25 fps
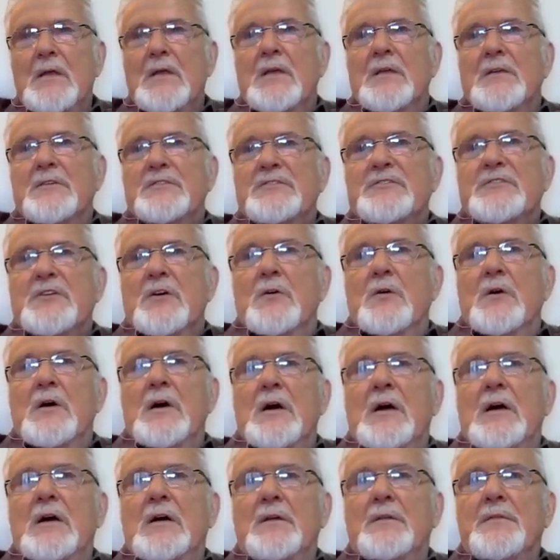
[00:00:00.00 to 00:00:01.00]
So
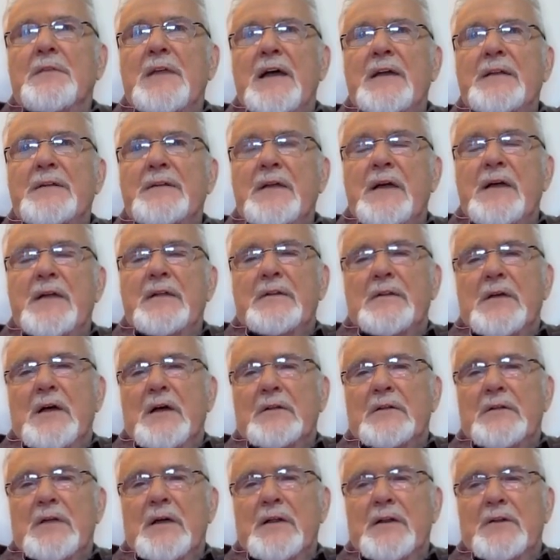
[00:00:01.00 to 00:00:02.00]
that night,
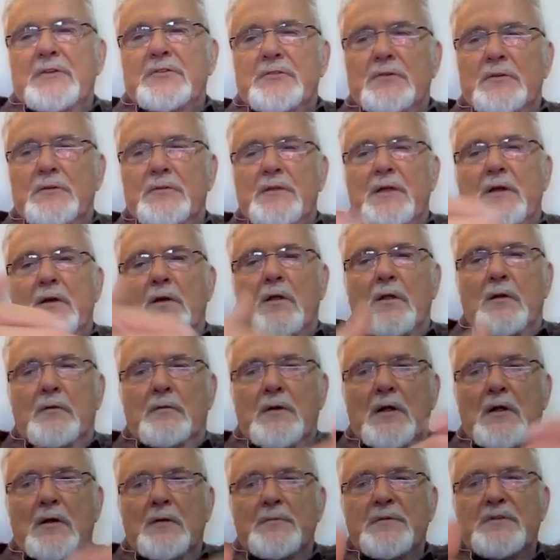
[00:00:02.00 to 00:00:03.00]
God kind of turned that all
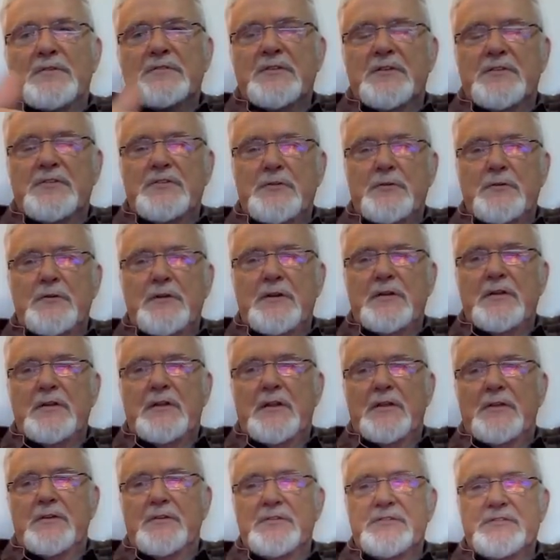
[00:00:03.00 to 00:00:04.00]
around. He said, you need to
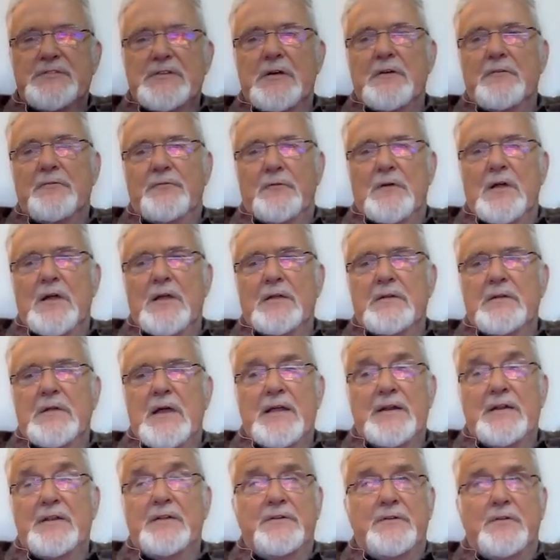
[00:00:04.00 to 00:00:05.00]
get yourself right. I
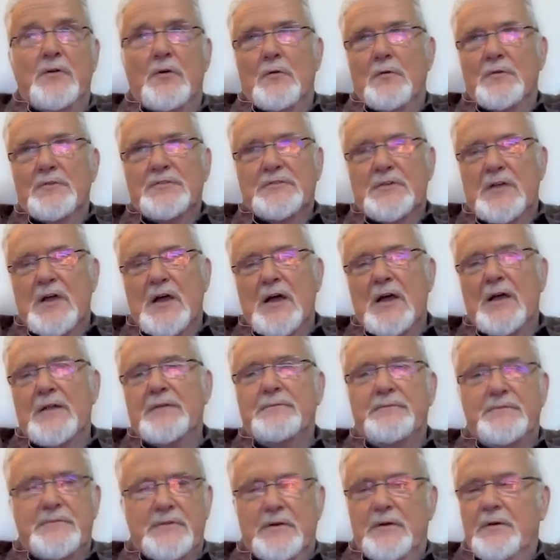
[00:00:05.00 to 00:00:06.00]
didn't know it was God.
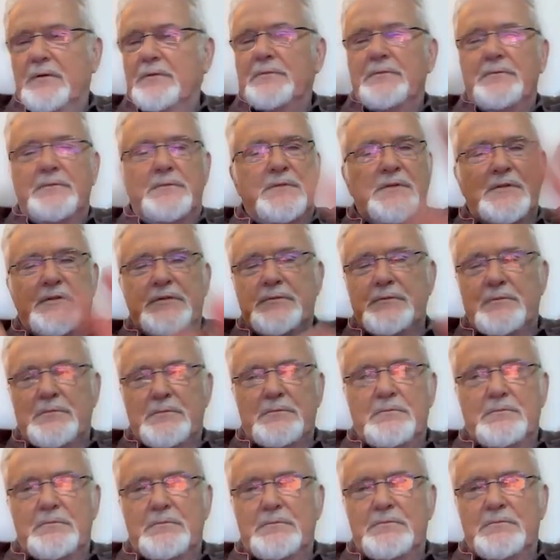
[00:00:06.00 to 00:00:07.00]
You know,
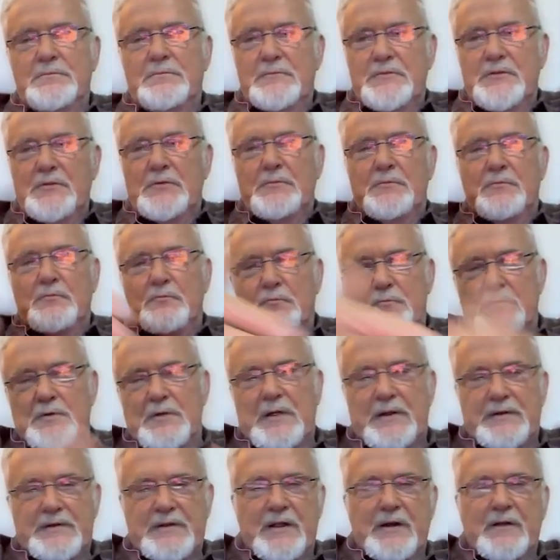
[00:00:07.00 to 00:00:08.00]
you
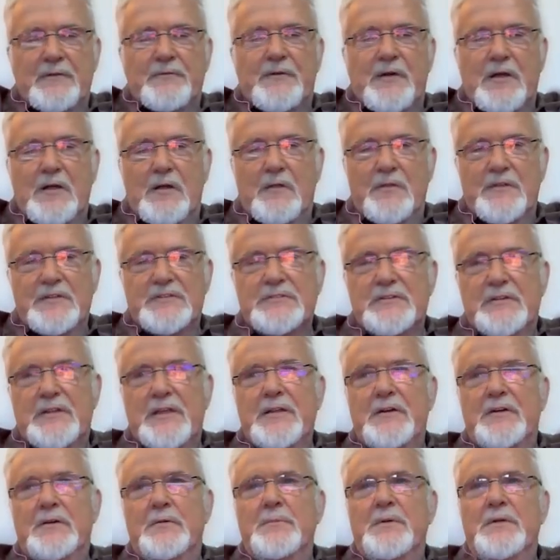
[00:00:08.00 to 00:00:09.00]
identify all this
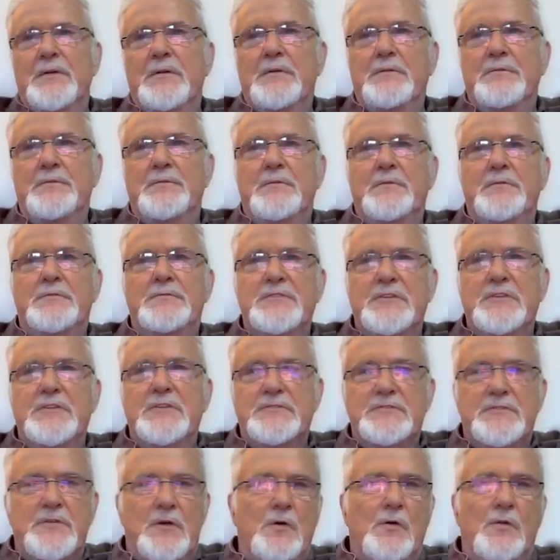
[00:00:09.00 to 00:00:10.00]
later, but it was just,
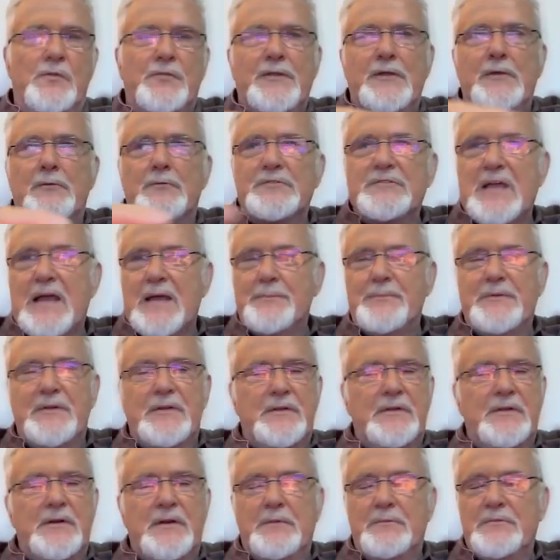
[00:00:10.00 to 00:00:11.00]
the whole thing was happening,
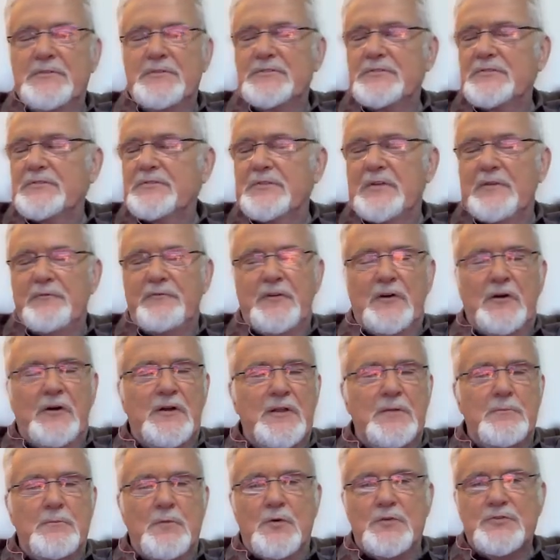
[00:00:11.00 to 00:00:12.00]
and it was very
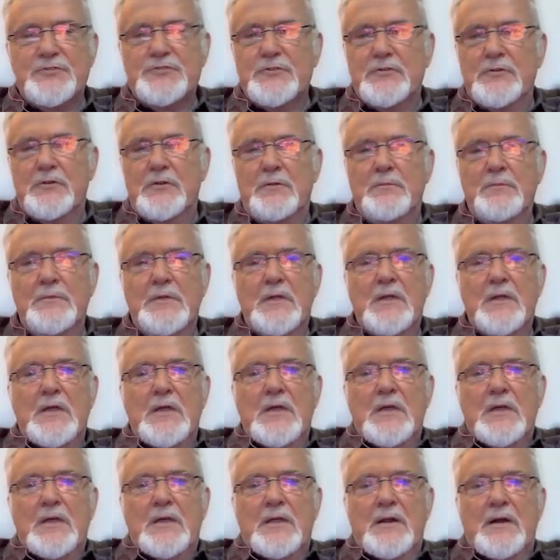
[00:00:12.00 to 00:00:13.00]
emotional.
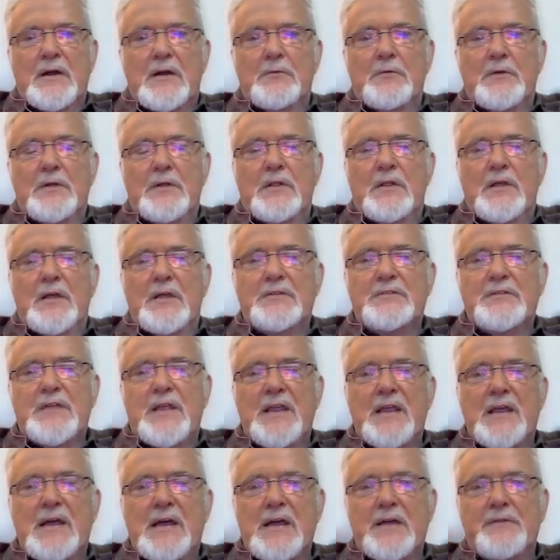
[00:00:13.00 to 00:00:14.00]
And I realized,
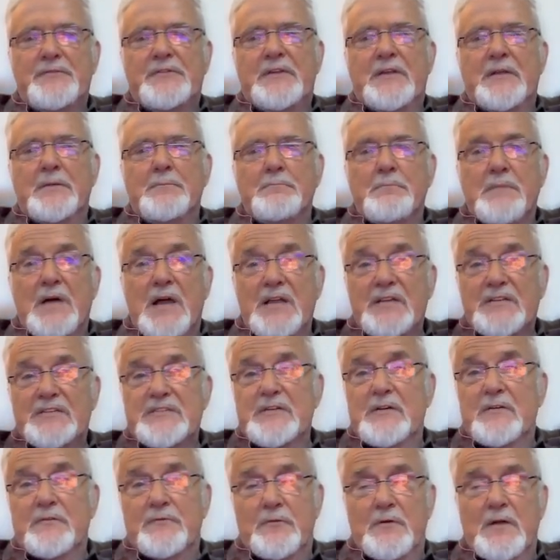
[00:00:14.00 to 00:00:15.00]
hey, I have to get
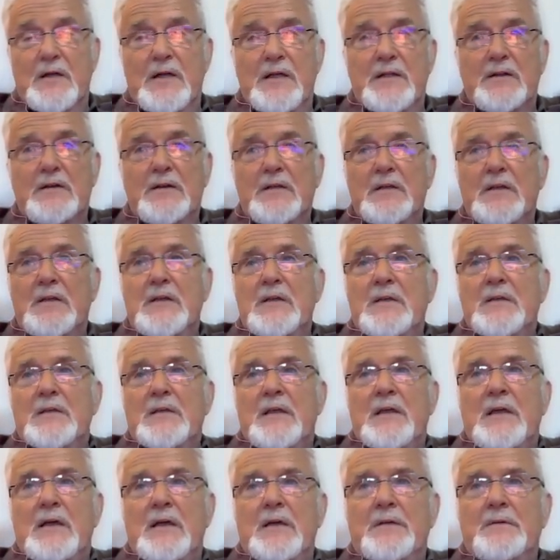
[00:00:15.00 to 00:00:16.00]
myself right.
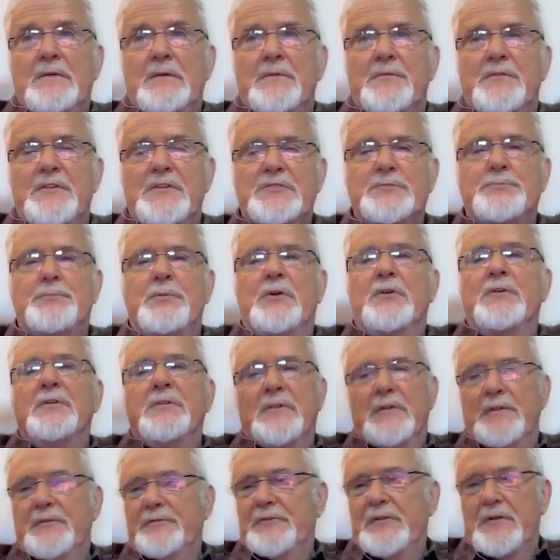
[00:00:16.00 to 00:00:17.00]
And this burden
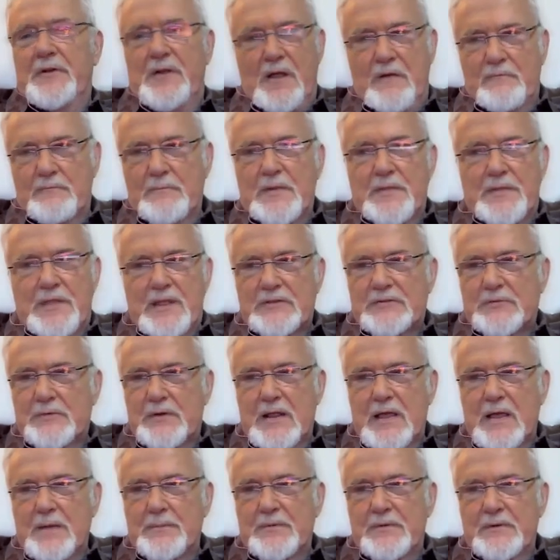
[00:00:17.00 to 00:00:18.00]
lifted off me. That's what
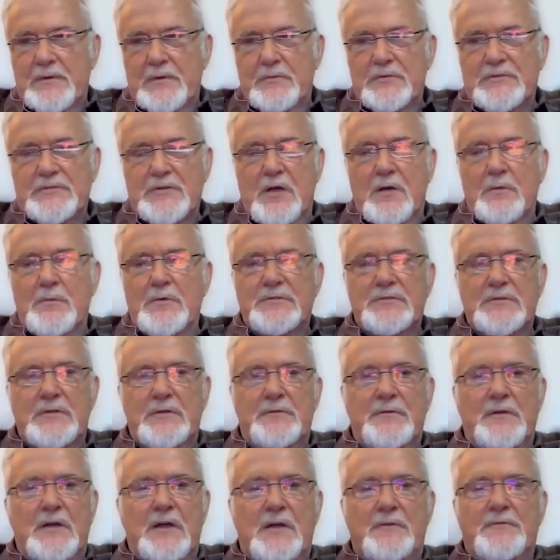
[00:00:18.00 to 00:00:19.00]
happened. It was almost
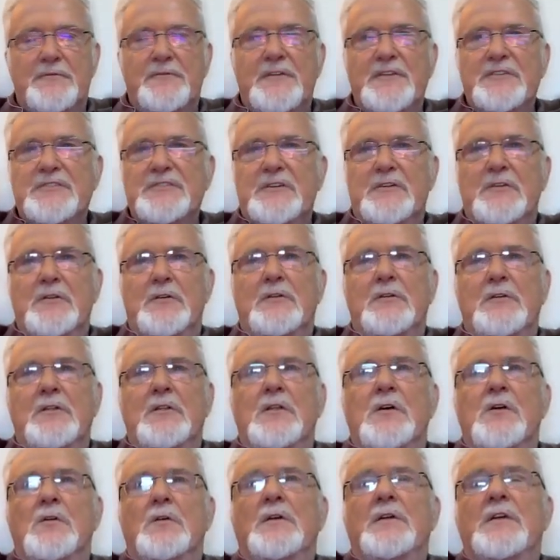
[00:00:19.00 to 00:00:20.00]
a physical
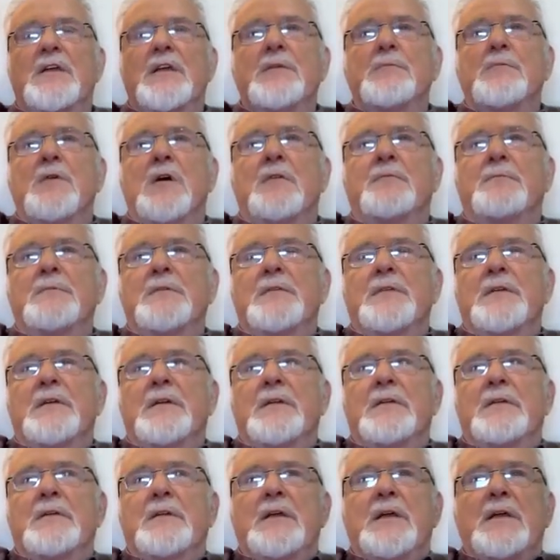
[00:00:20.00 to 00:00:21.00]
cloak came off me that
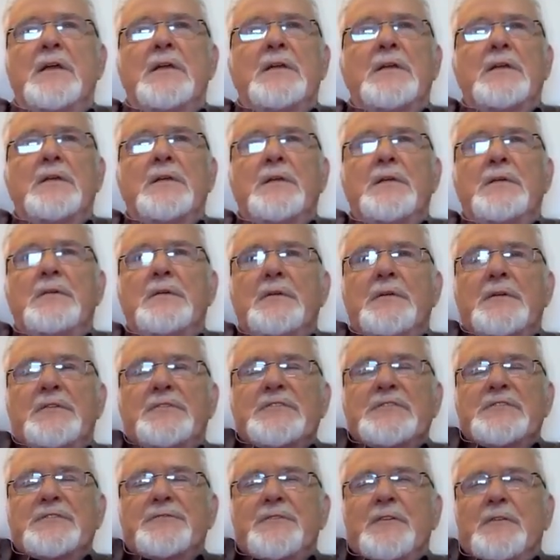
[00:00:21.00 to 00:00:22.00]
it
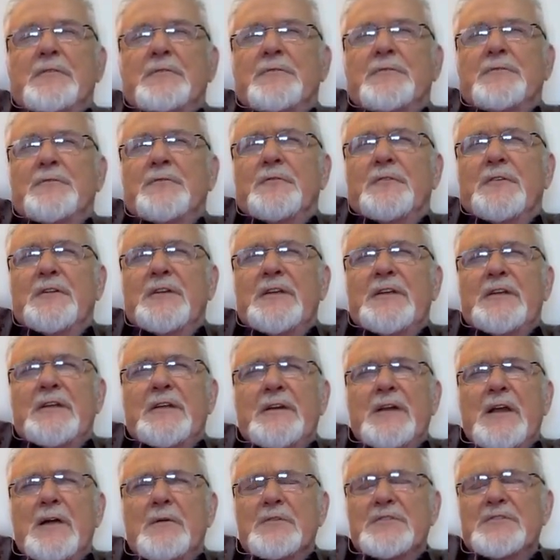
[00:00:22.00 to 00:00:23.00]
just felt free. And
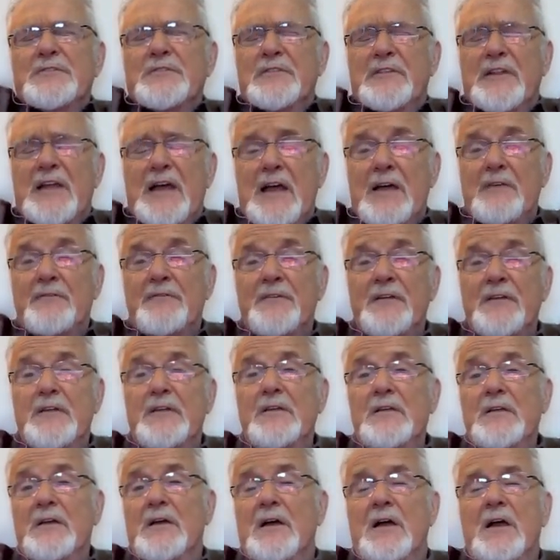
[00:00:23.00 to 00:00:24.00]
I was laughing.
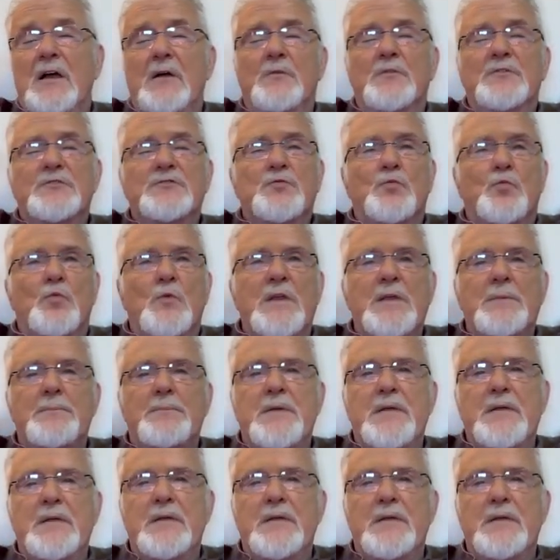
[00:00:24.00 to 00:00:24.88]
I was weeping.